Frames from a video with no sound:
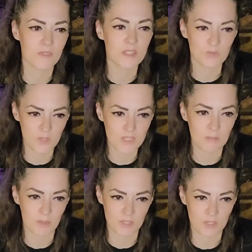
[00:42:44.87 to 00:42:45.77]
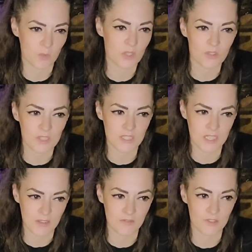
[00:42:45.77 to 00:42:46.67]
this recent person, we were only
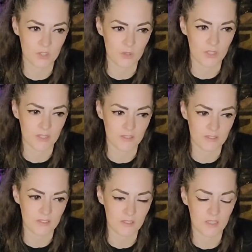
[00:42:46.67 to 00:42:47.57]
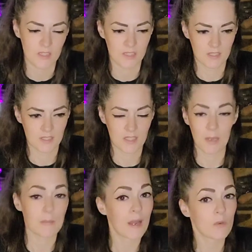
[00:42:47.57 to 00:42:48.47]
together for two years.
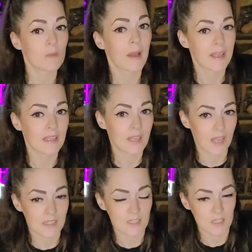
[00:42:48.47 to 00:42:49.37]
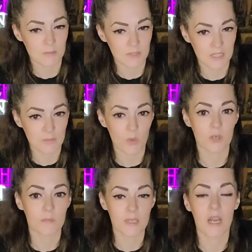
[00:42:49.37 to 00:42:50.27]
I'm not with my ex-husband
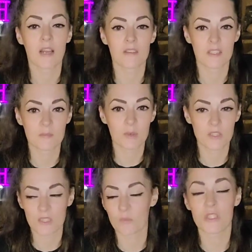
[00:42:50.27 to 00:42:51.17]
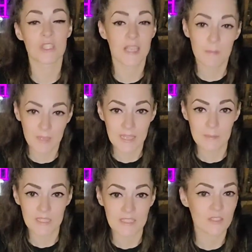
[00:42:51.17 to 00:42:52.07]
anymore, but this person, we just had a
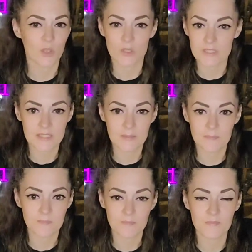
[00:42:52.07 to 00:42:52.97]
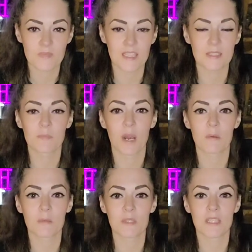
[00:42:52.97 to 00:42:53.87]
baby. So it's, that's
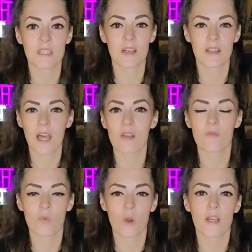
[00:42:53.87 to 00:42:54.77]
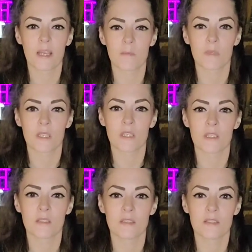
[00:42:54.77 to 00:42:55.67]
probably a lot of what kept
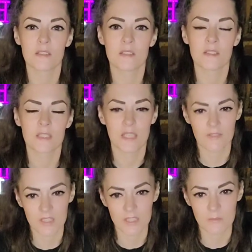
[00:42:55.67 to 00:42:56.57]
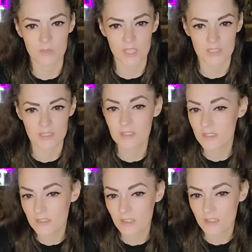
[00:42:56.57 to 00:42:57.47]
me giving him
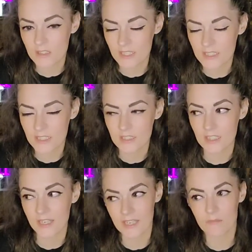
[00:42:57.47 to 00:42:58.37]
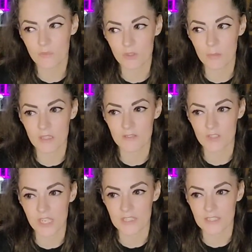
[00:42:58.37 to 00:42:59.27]
chances as long as I did. And I gave him three months of
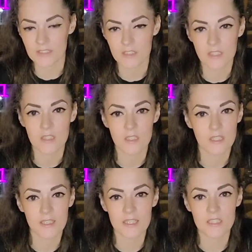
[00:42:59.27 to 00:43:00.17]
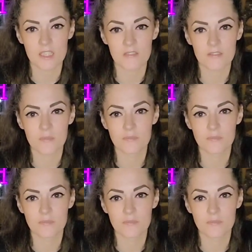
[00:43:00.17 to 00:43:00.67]
chances. That's enough.